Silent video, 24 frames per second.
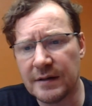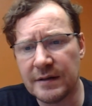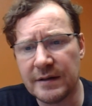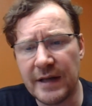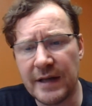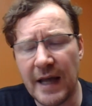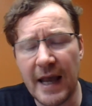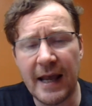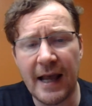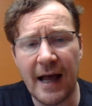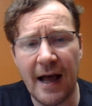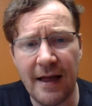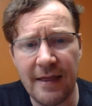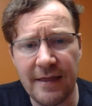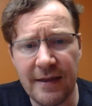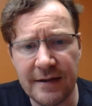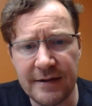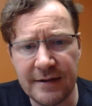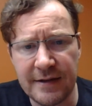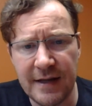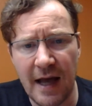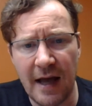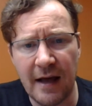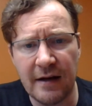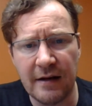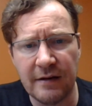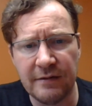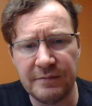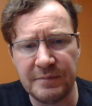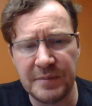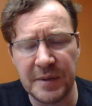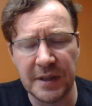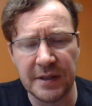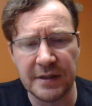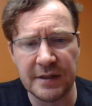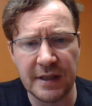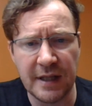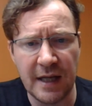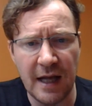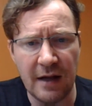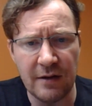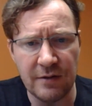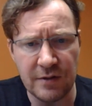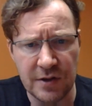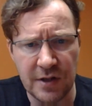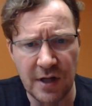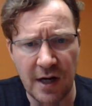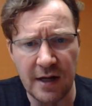take on the debt of building
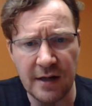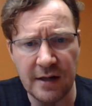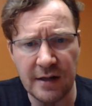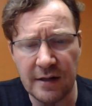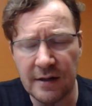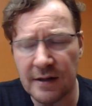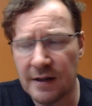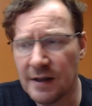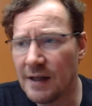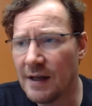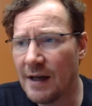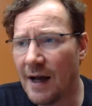out China.